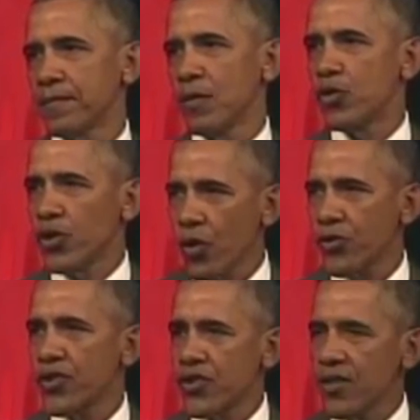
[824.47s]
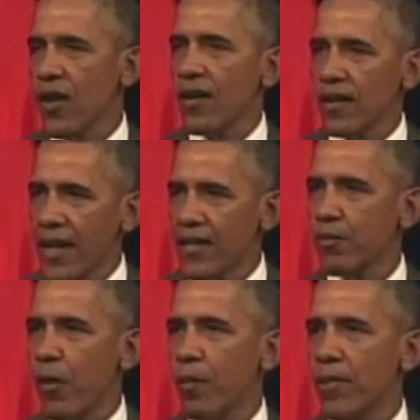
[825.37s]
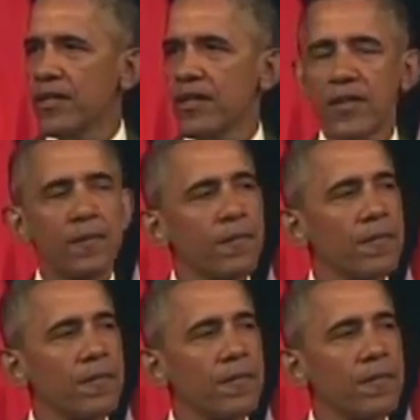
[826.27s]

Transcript: who chose to start a small business.